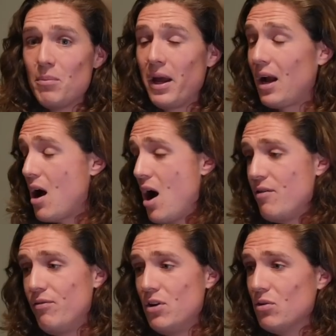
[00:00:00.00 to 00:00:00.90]
I'm like, I
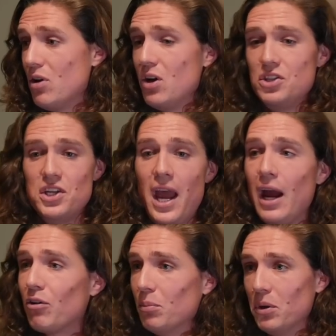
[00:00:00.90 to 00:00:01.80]
feel
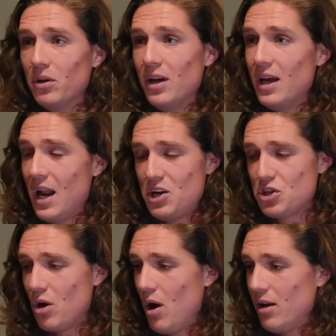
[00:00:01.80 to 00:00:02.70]
terrible and I
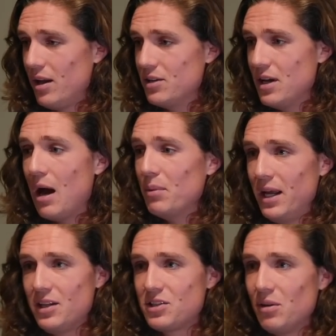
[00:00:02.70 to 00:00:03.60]
just go out and
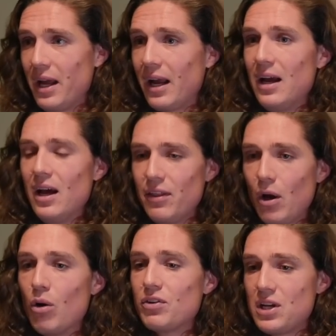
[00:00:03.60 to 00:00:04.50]
dominate. So yeah. like I
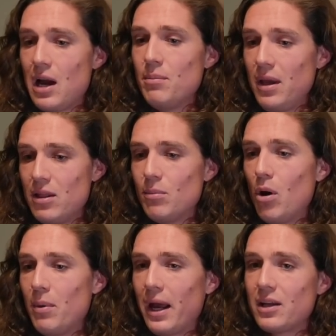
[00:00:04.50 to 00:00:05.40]
think over time in the
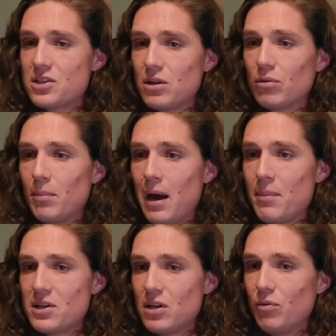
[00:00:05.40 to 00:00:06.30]
moment, I can still remind
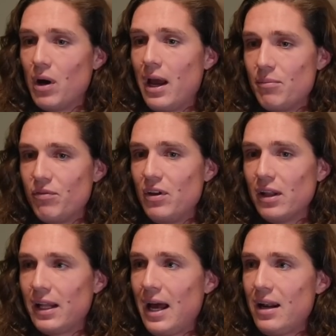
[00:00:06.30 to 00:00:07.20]
myself when I am
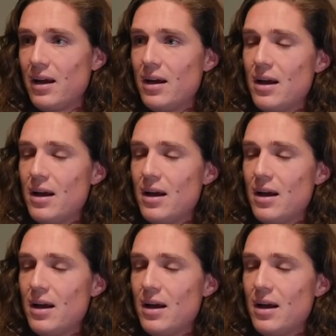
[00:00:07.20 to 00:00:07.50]
feeling that,